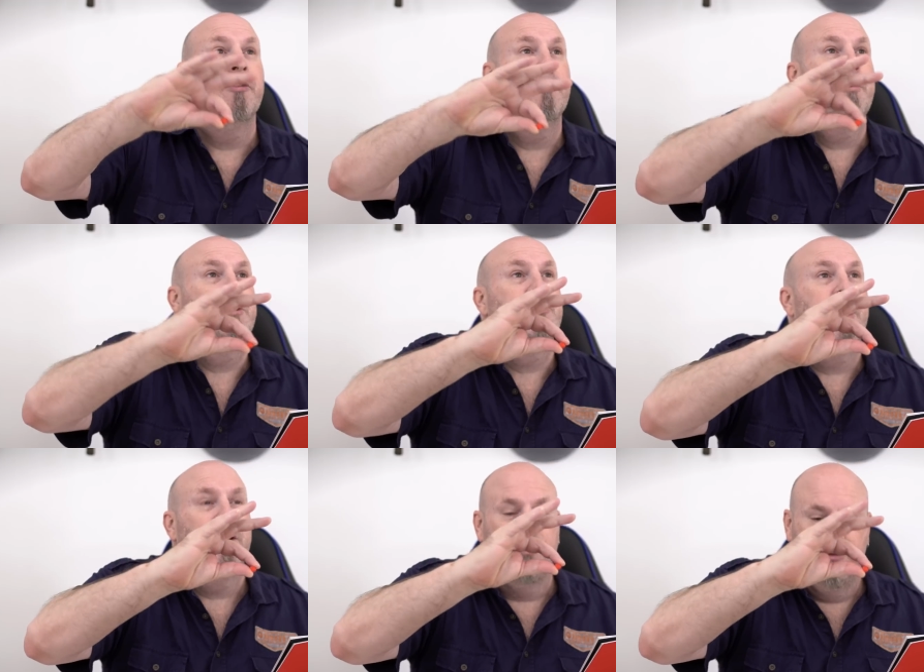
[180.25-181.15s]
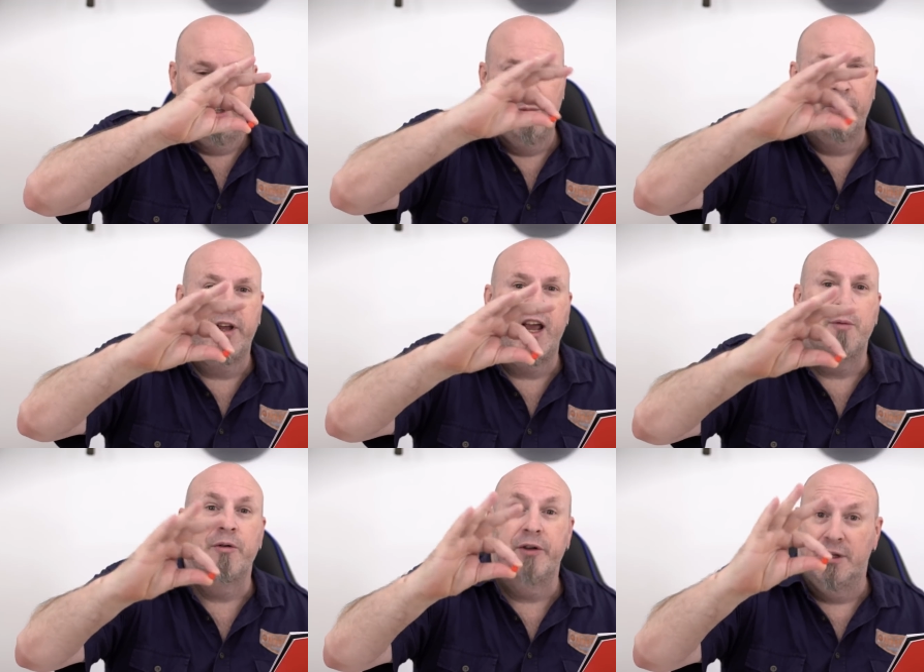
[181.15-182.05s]
right there. Let's make sure you guys can see them on
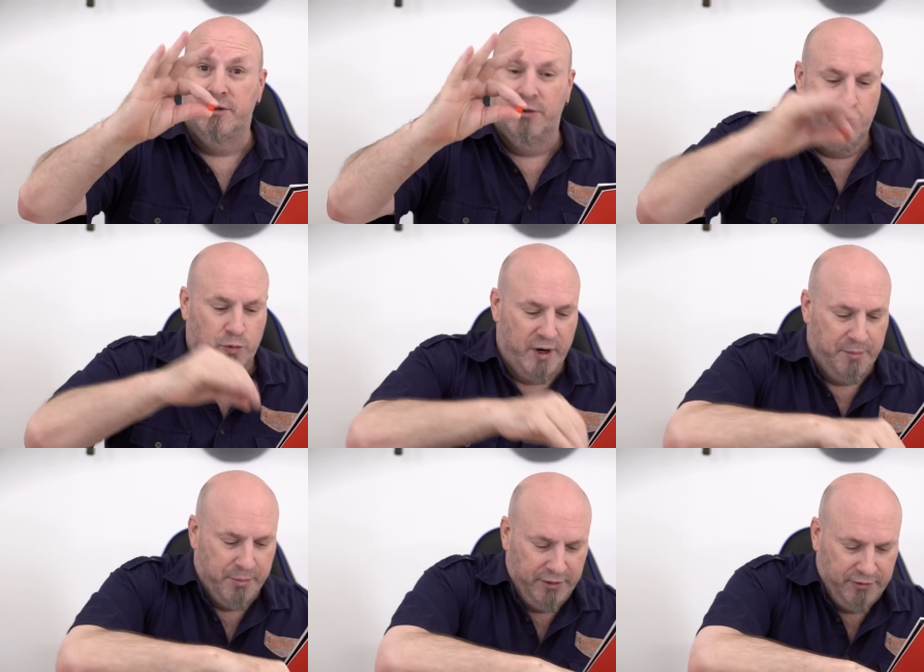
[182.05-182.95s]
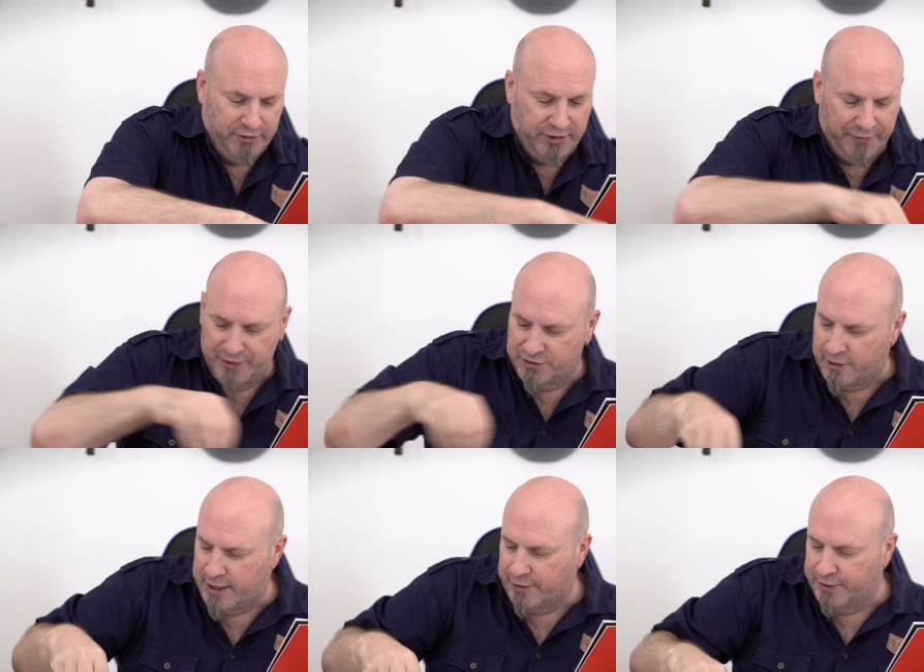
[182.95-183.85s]
camera and everything. Little red buttons. I'll set these
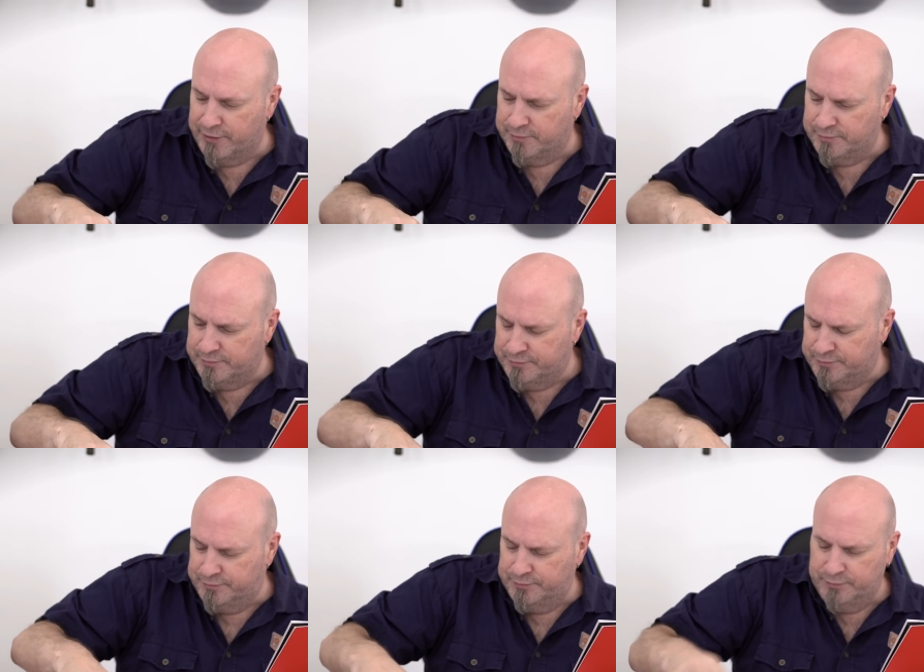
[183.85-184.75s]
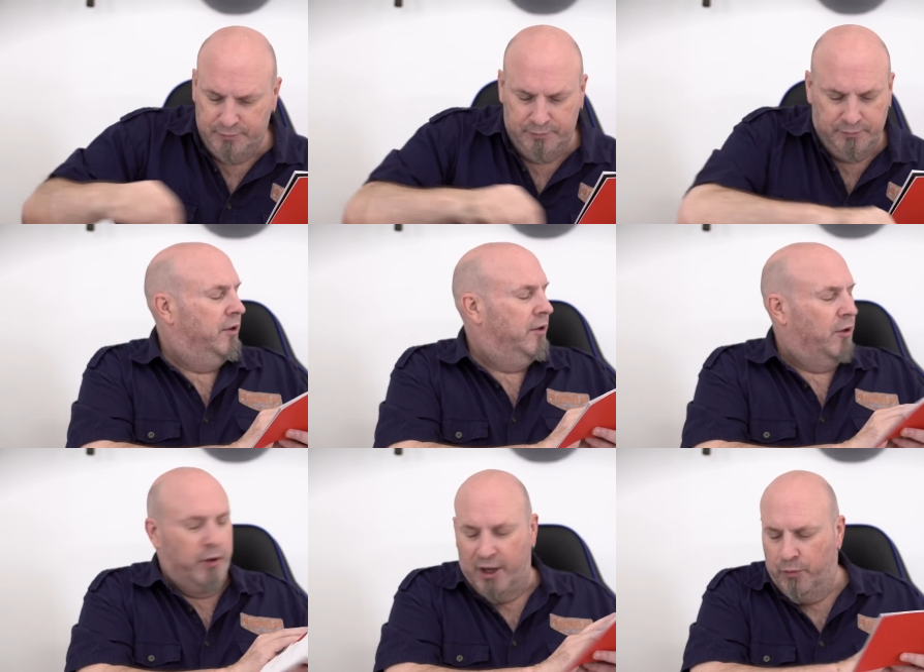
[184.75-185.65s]
all out here.
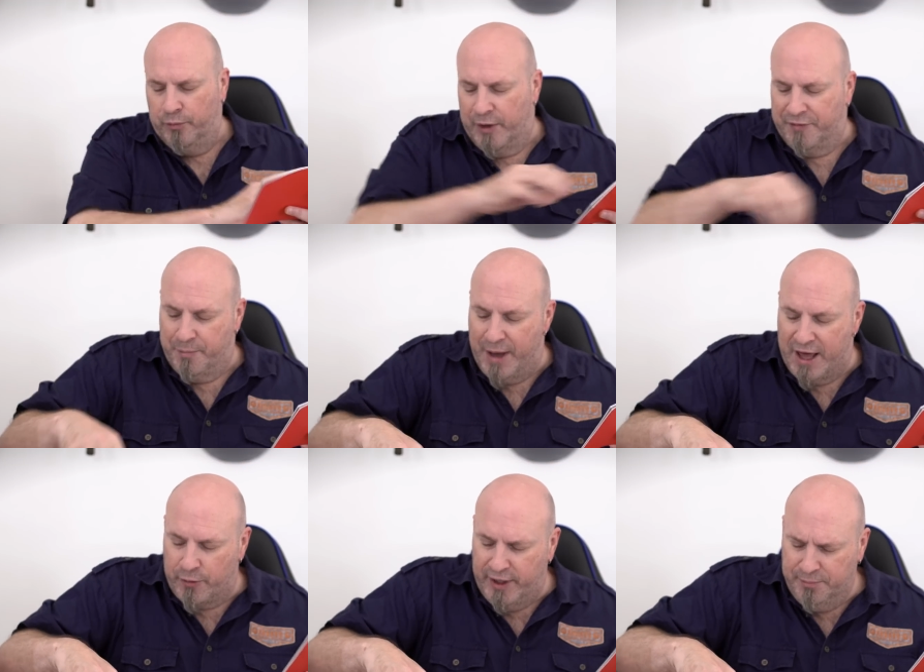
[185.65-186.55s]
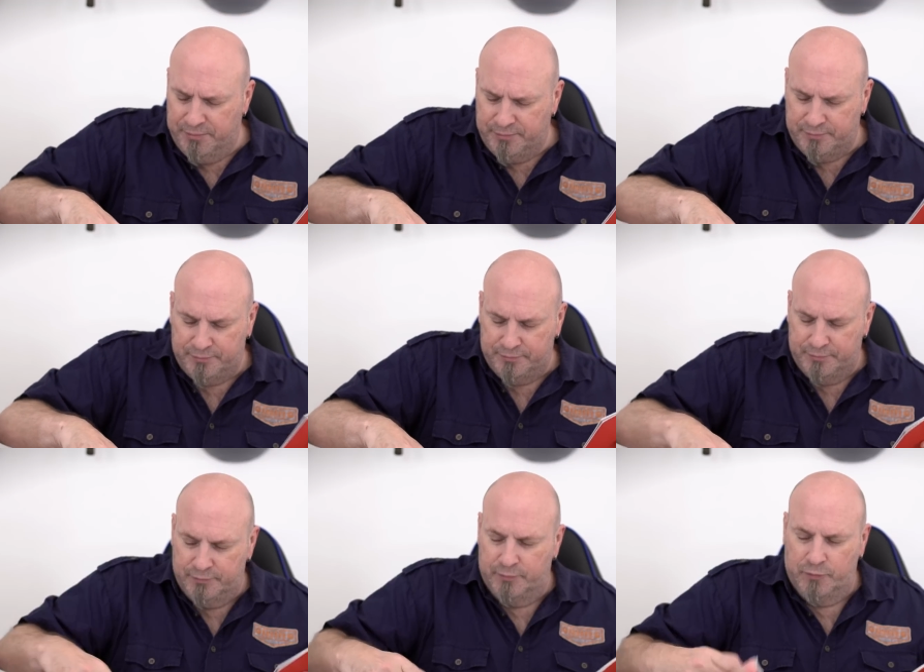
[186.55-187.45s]
Okay, we have the battery.
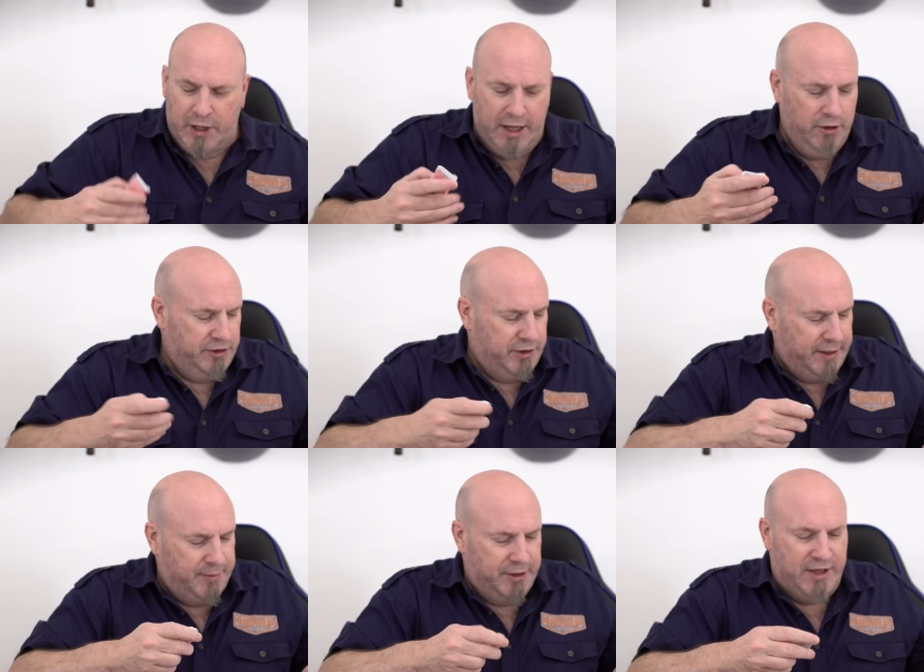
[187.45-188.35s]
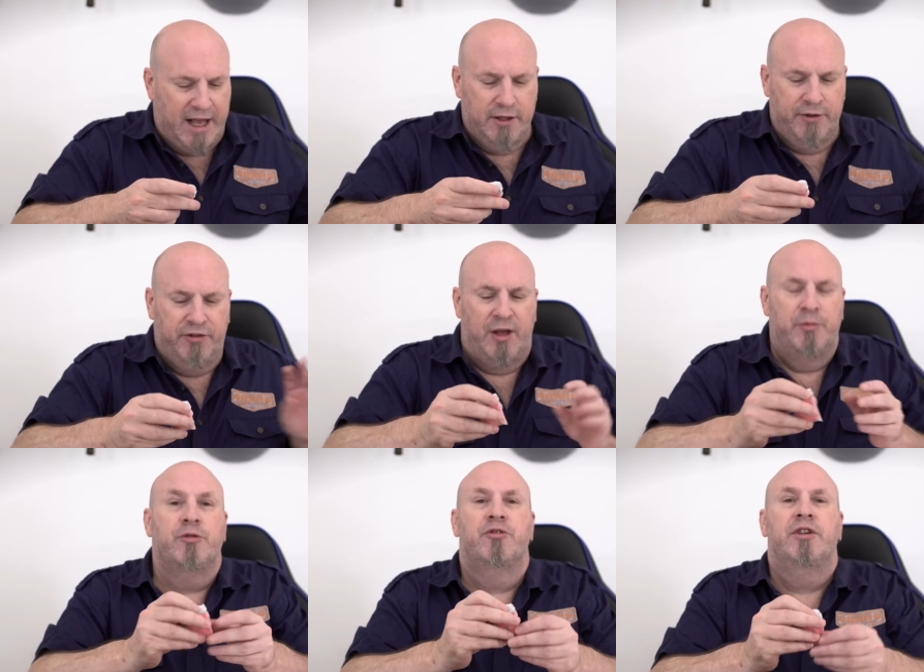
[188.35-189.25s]
Kind of looks like exactly the
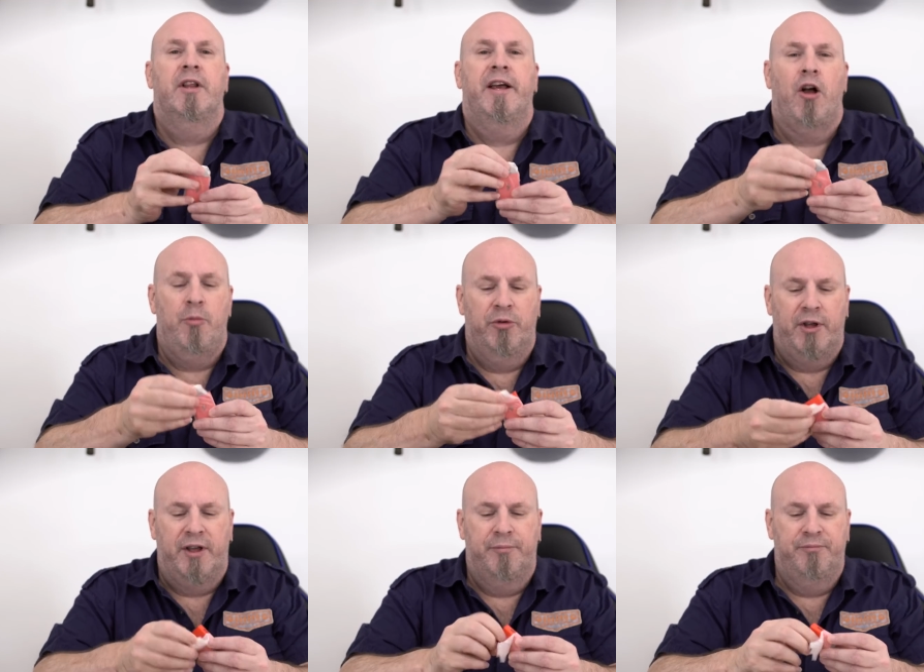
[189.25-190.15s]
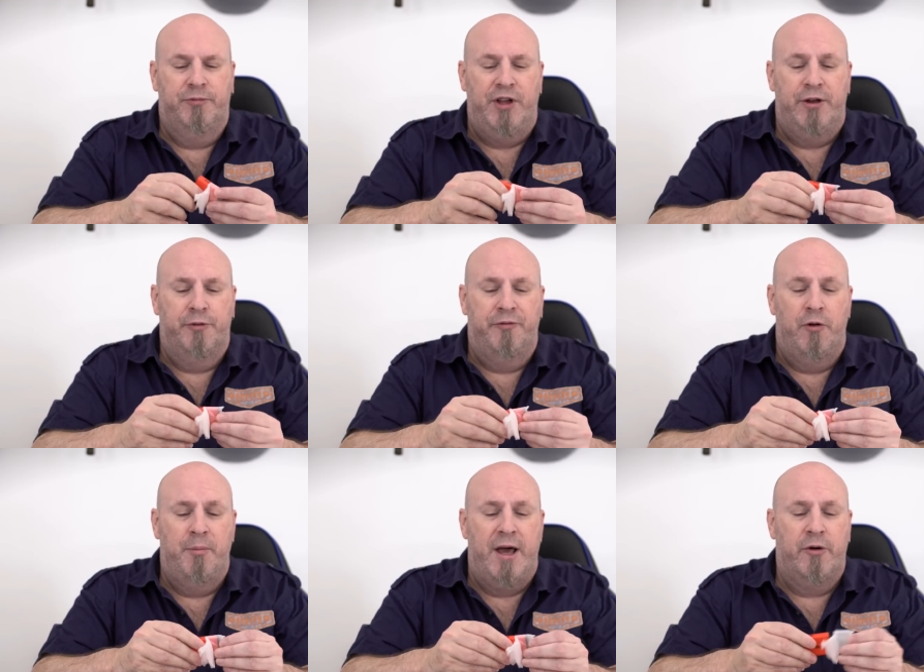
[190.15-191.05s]
same as you see, like almost like a standard
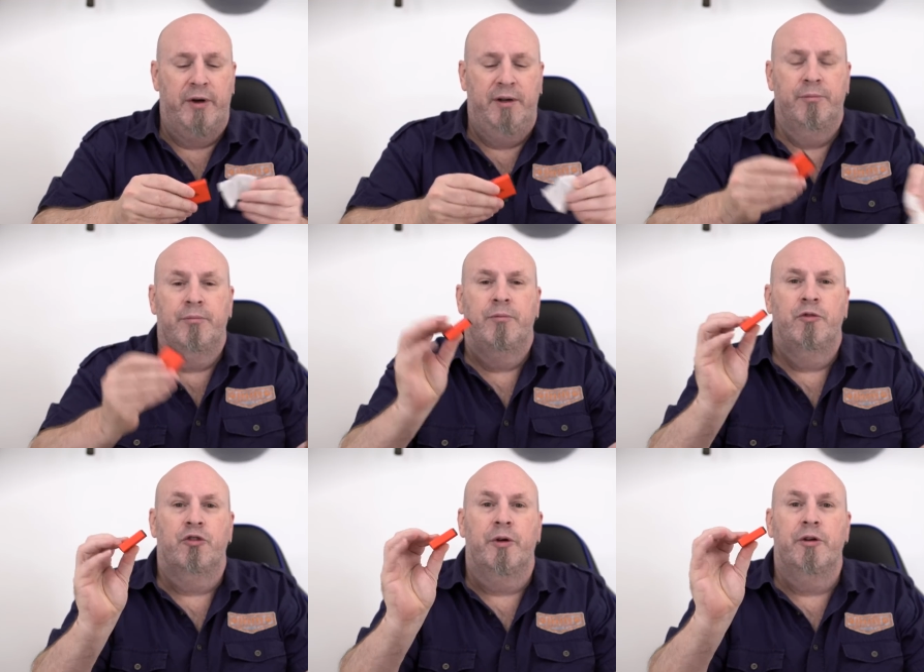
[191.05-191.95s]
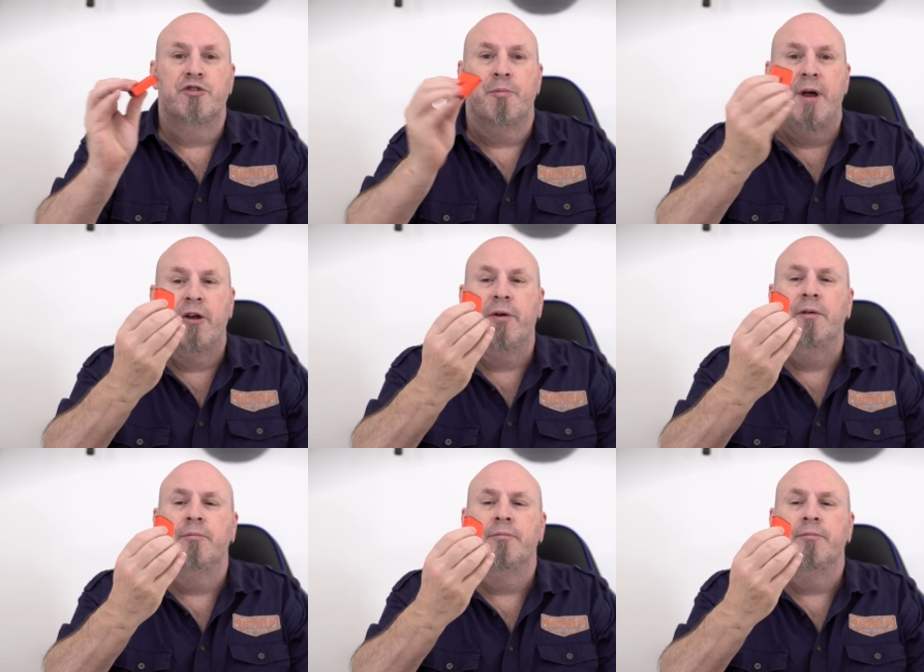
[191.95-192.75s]
phone battery. So here's your battery.